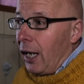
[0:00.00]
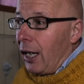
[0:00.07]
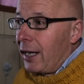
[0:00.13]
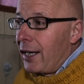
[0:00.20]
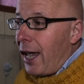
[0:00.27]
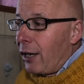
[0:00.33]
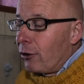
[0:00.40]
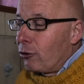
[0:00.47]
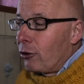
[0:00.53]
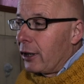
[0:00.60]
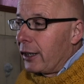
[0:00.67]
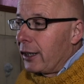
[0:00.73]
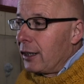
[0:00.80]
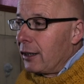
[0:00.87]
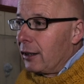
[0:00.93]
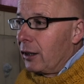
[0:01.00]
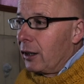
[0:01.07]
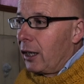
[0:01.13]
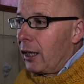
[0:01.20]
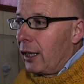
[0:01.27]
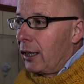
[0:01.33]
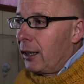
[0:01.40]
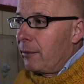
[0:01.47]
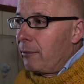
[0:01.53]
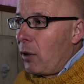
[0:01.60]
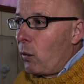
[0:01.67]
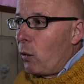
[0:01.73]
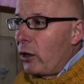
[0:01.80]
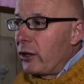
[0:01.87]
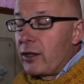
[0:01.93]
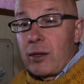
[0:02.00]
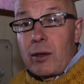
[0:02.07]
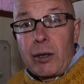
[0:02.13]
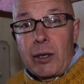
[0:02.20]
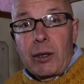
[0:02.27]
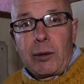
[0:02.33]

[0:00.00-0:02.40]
naturally, one's